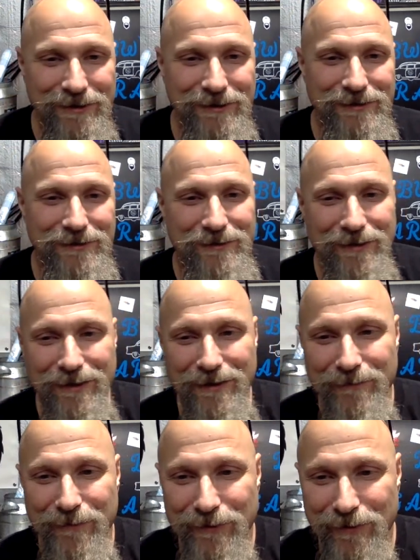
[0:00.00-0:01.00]
It's
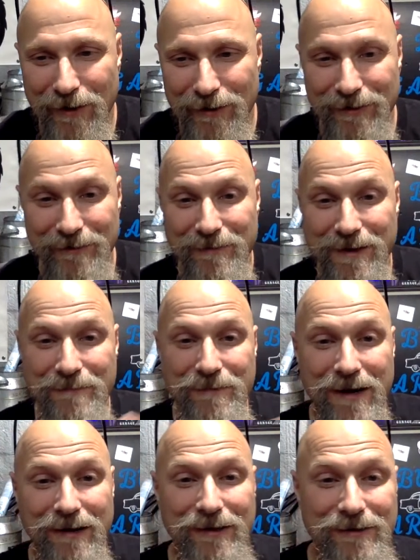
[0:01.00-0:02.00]
if you're talking to me
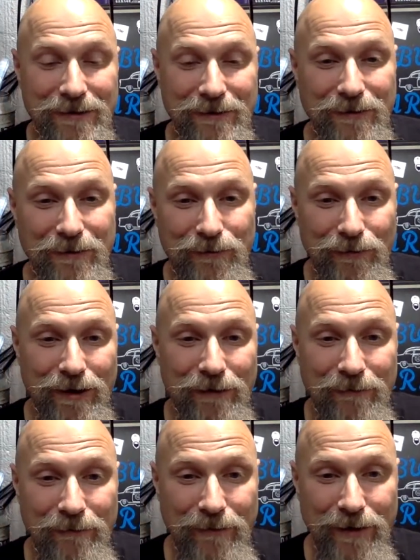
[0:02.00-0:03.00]
about like the 3
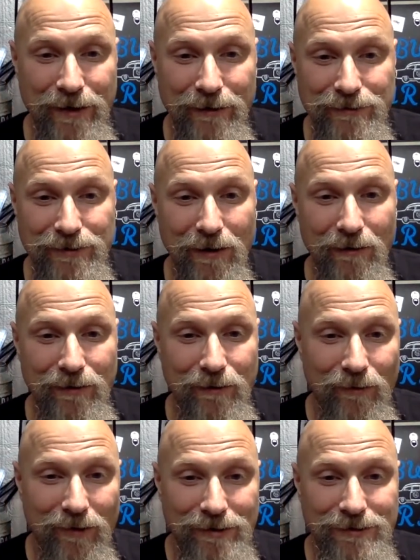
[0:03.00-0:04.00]
different videos going at
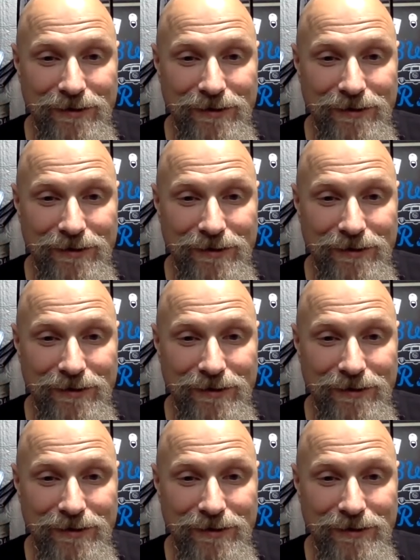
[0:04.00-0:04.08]
once,